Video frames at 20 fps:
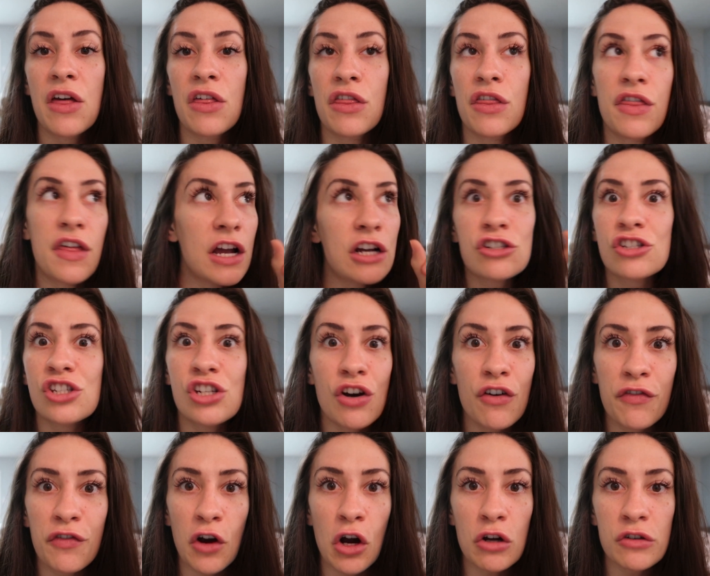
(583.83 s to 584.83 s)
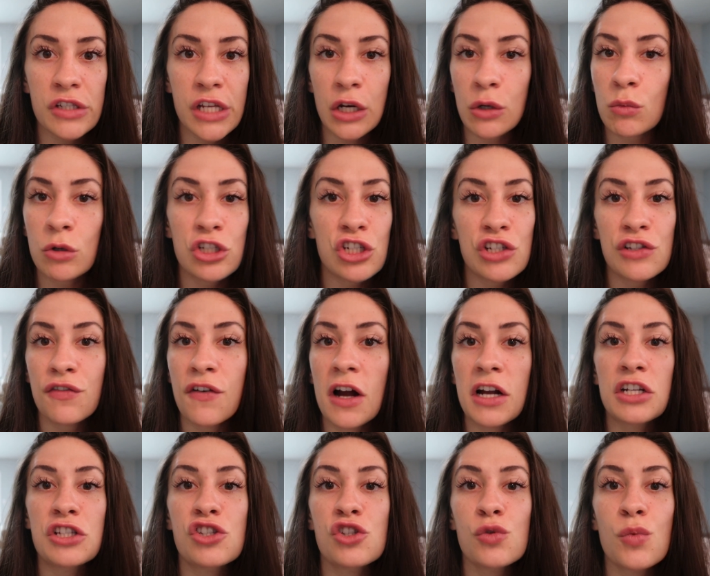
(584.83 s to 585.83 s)
they're still frozen, which is
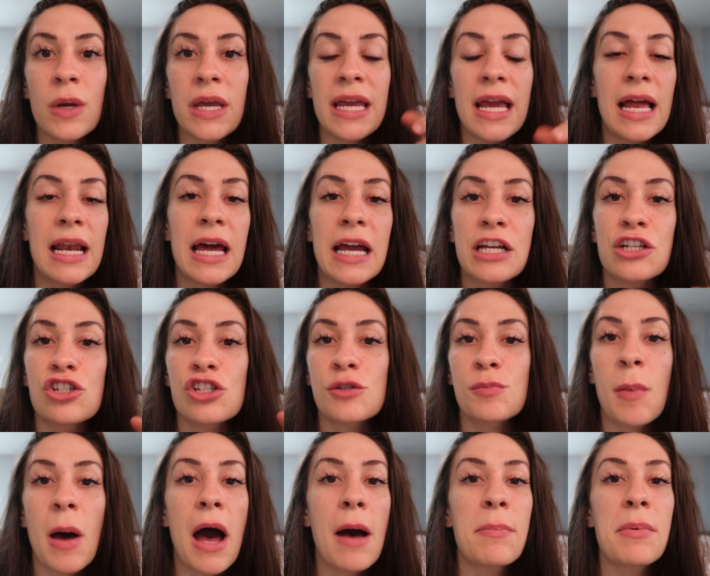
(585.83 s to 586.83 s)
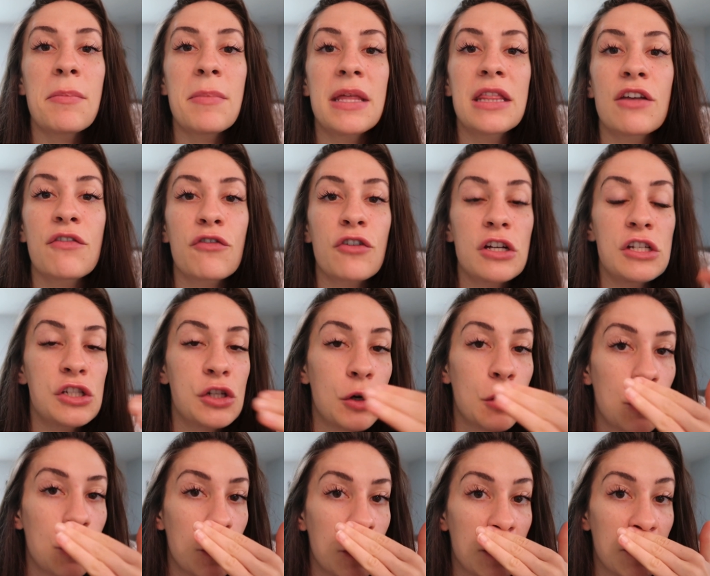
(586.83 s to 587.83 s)
fucking sweet, and I can just pop them in the
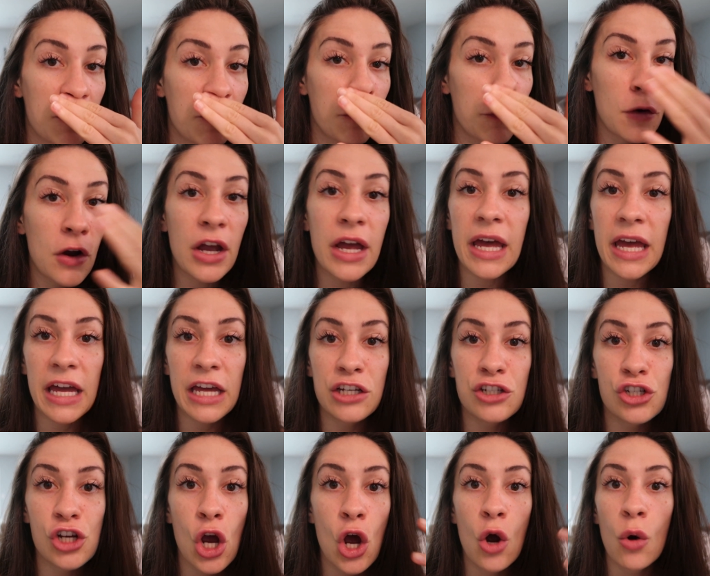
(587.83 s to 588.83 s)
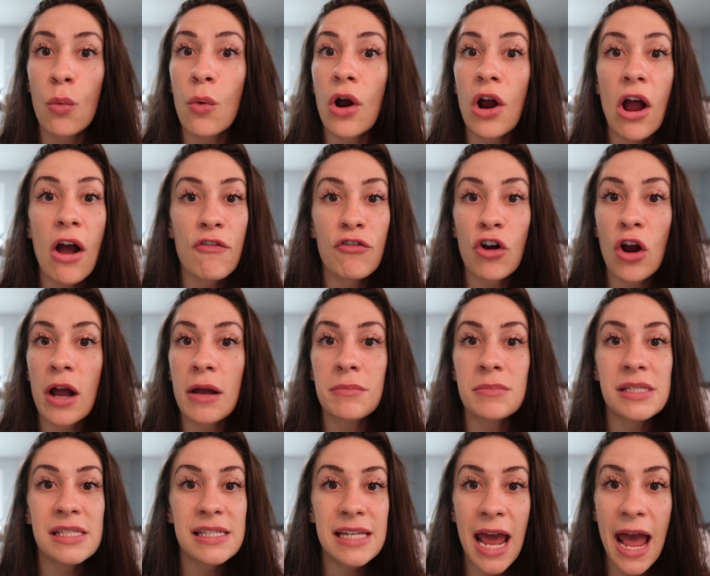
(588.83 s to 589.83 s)
freezer or the fridge wherever I'm
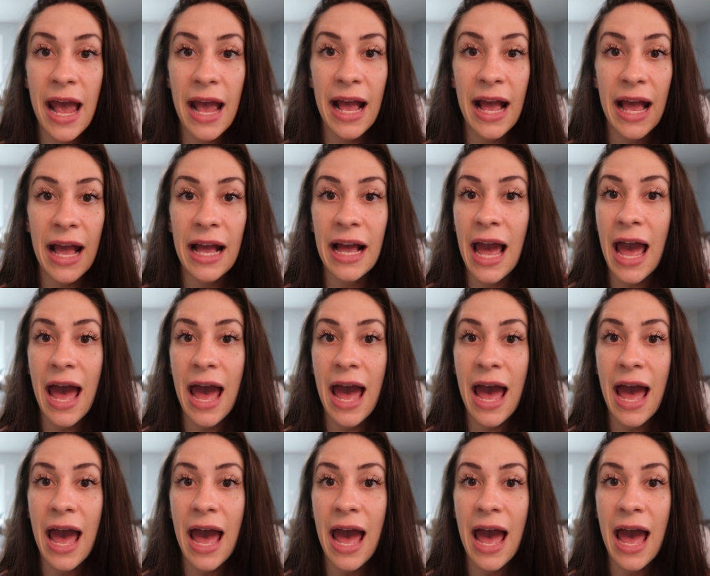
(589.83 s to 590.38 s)
staying,